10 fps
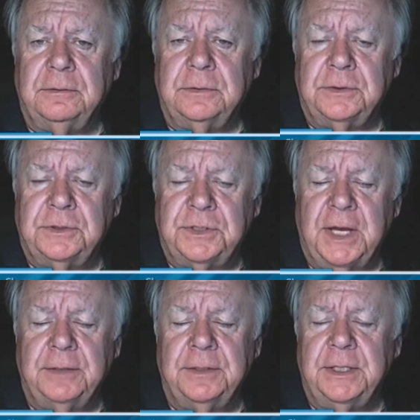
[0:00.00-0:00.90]

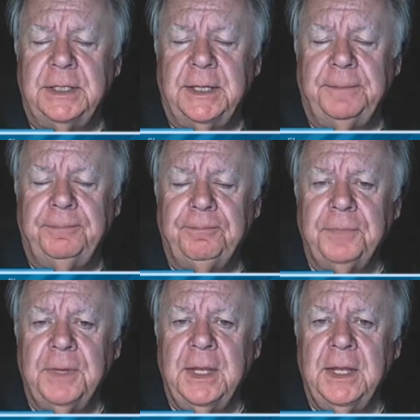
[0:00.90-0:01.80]
said the um,
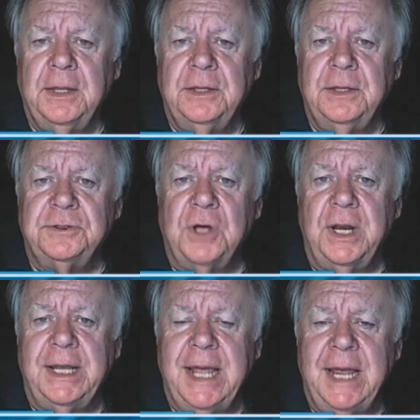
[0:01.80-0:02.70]
the
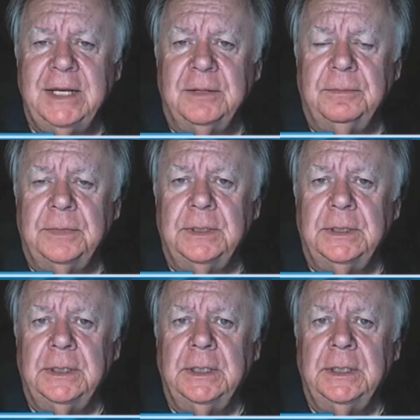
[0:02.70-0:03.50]
Saudi Kingdom